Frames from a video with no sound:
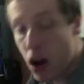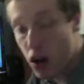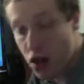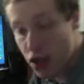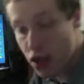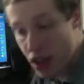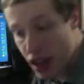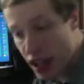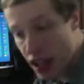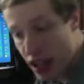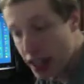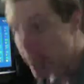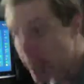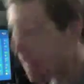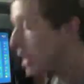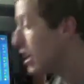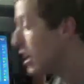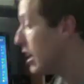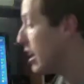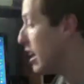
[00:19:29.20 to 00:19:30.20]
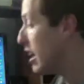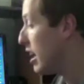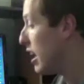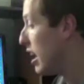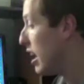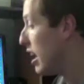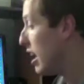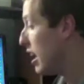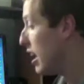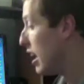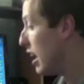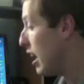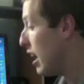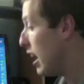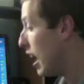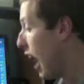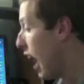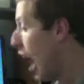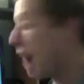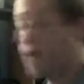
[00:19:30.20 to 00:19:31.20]
and then,
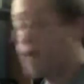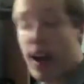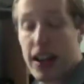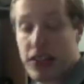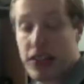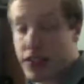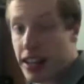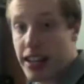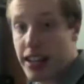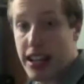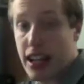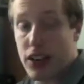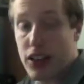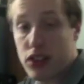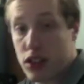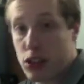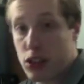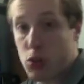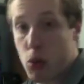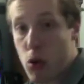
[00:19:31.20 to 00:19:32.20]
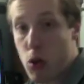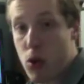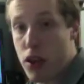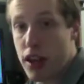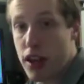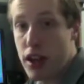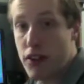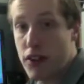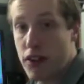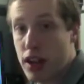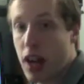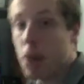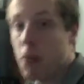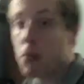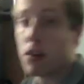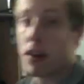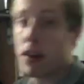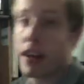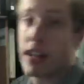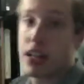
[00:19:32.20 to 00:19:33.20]
I might say yes, it's worthy of an
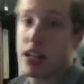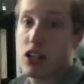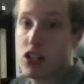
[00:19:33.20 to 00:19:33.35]
upgrade in